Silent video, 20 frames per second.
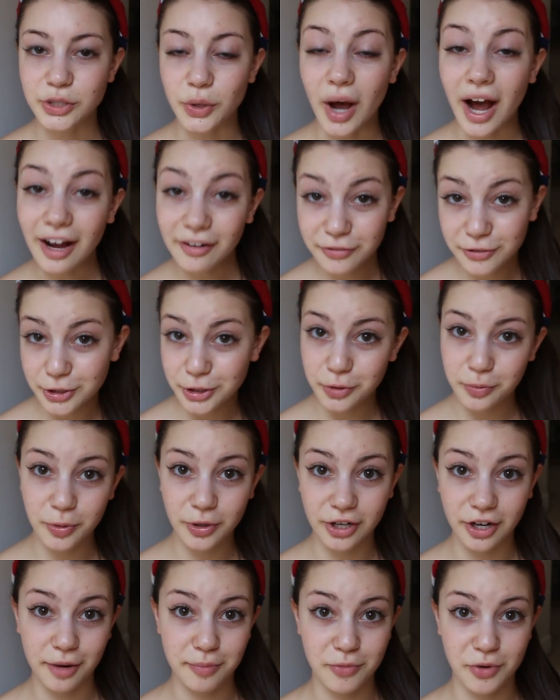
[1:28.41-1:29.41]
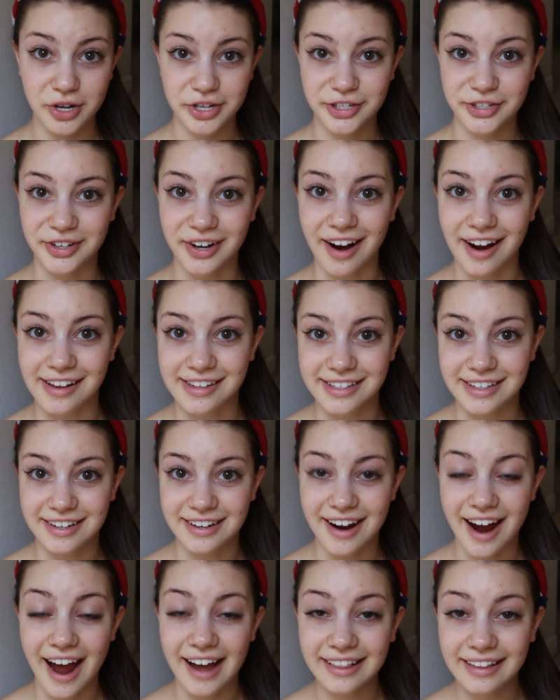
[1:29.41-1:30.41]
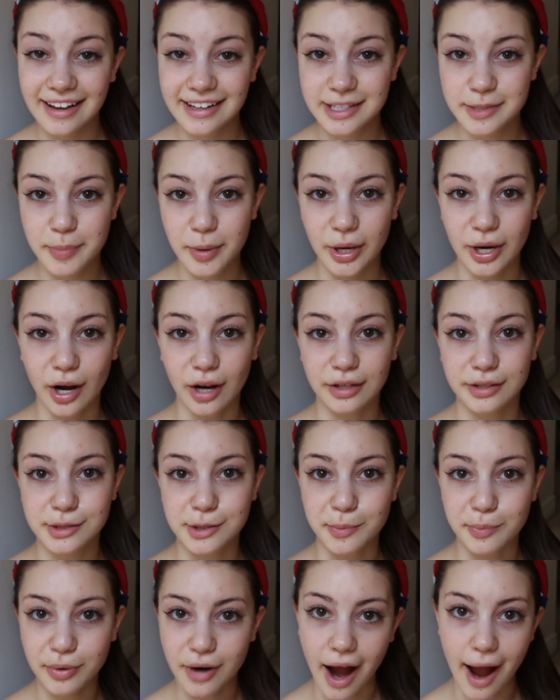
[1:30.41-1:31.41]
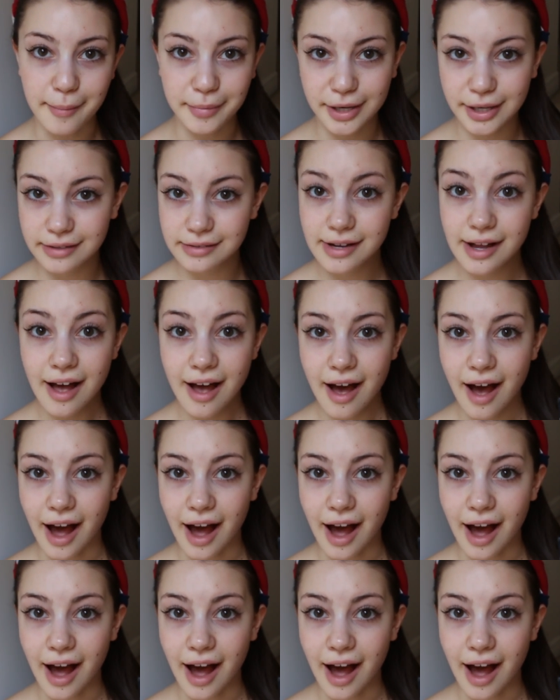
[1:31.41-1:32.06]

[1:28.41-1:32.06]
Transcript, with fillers: So after you put on moisturizer, I like to put on some primer.